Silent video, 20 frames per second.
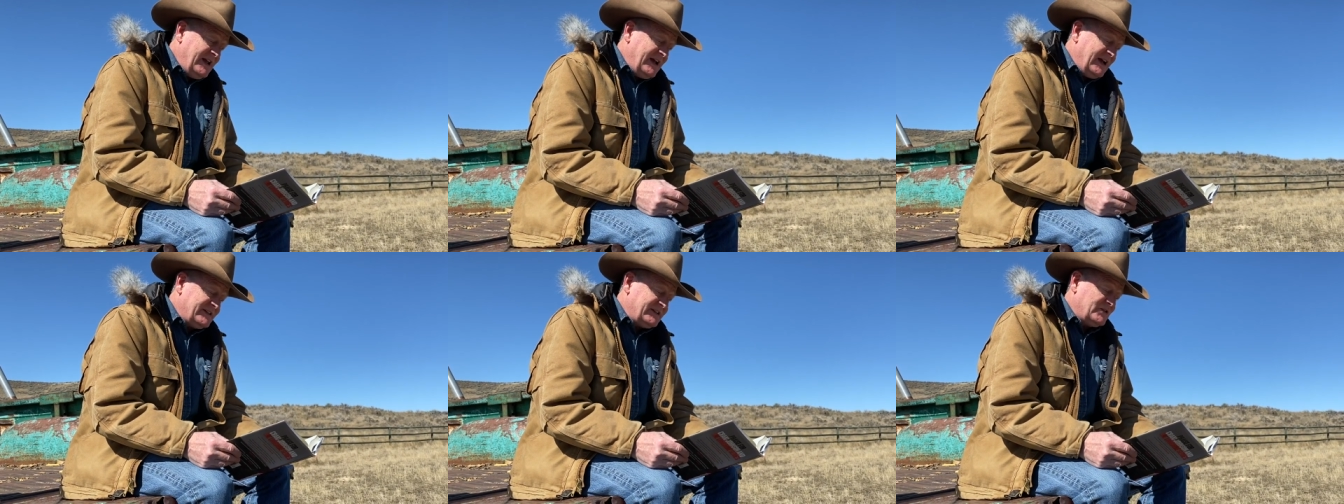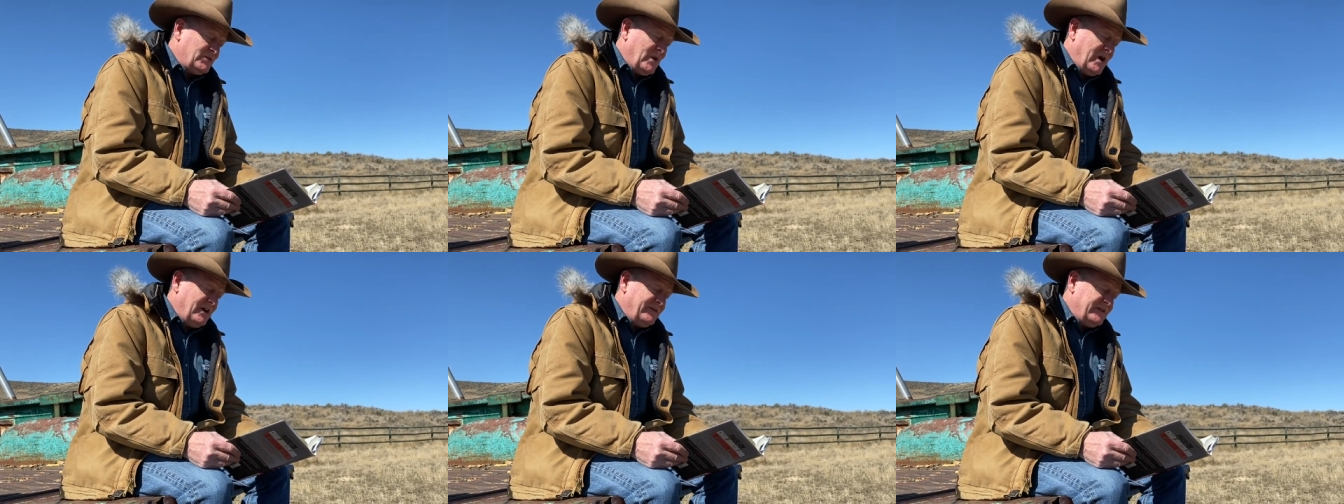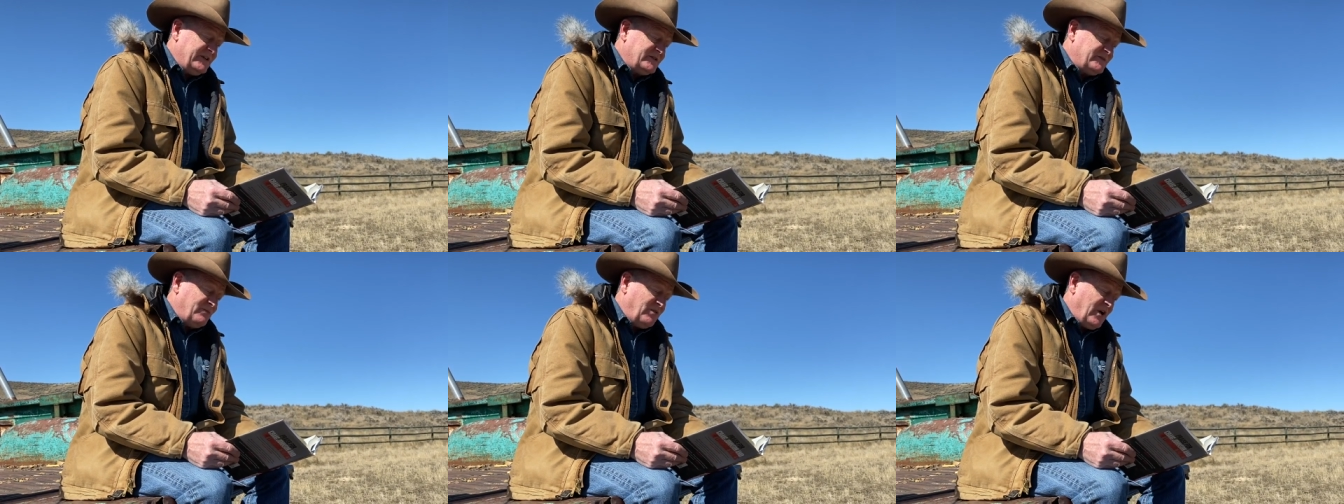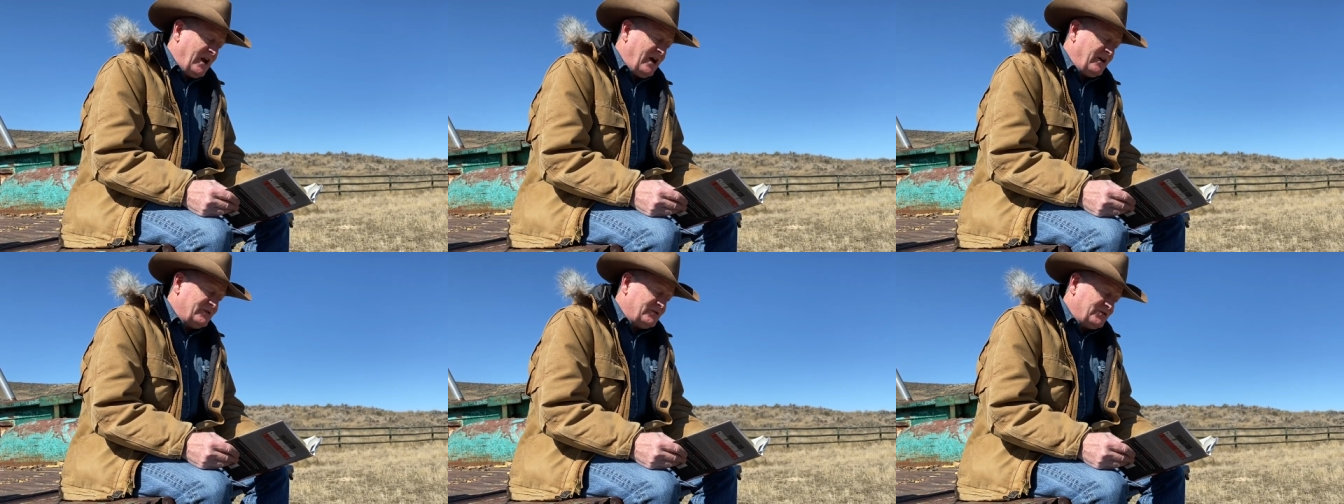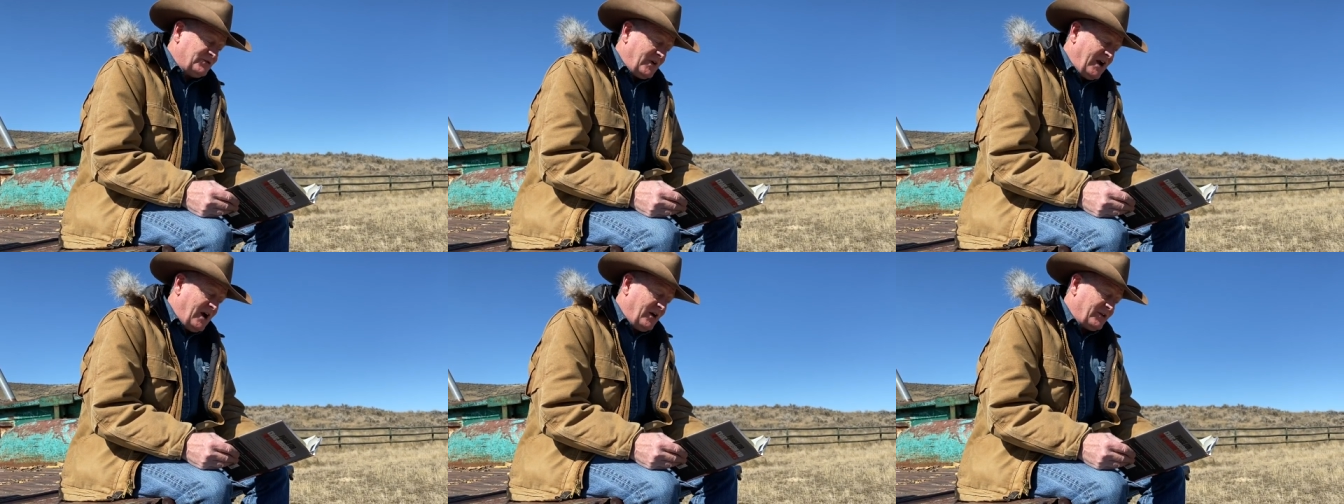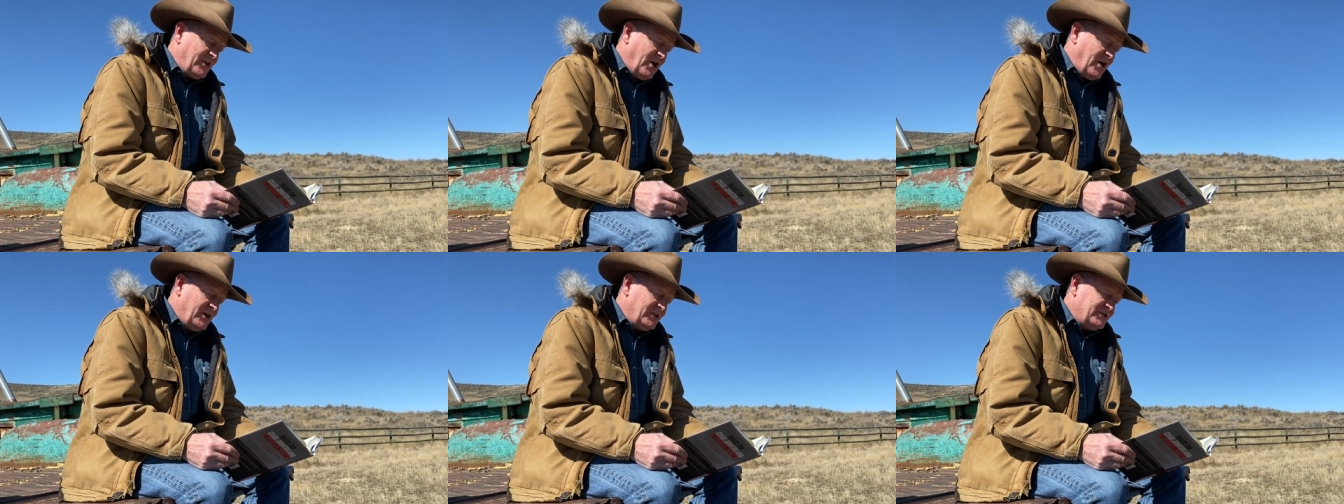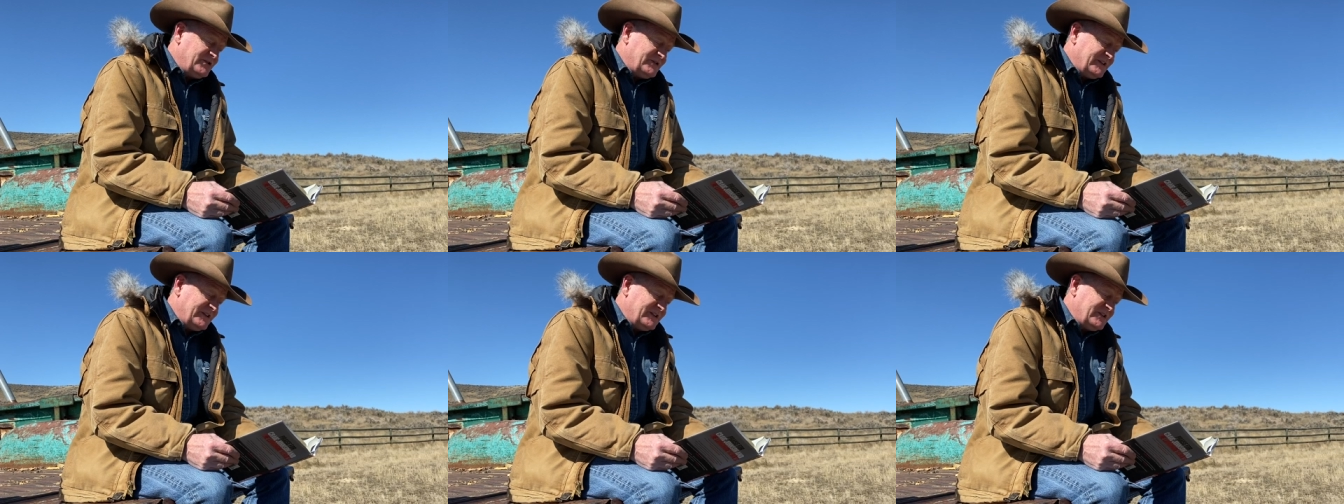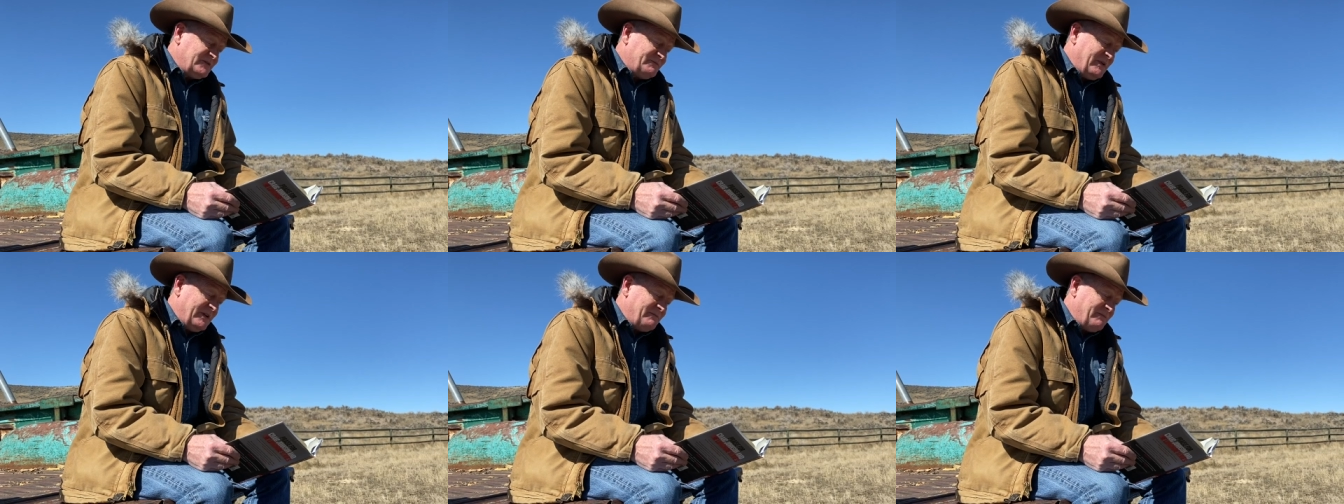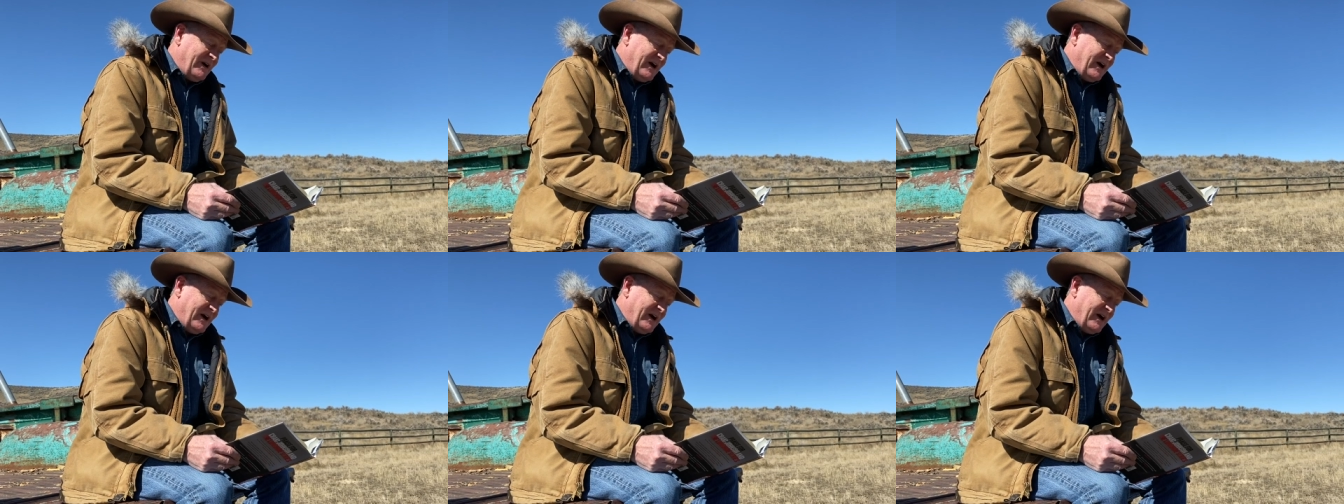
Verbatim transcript: as a 12-inch brown trout arched and spit